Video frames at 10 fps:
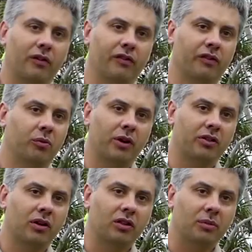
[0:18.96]
of one of
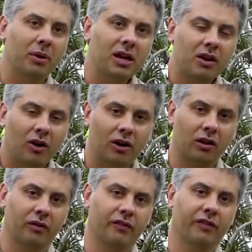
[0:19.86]
the many
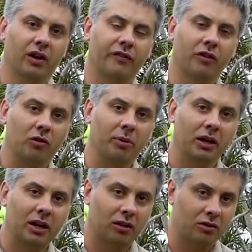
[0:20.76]
kinds of
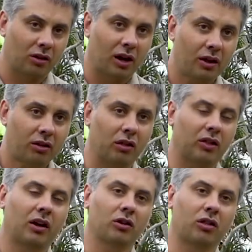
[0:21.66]
vulnerabilities and disasters
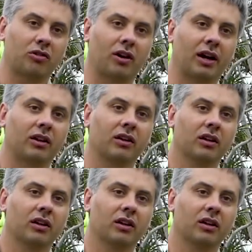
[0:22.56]
that can strike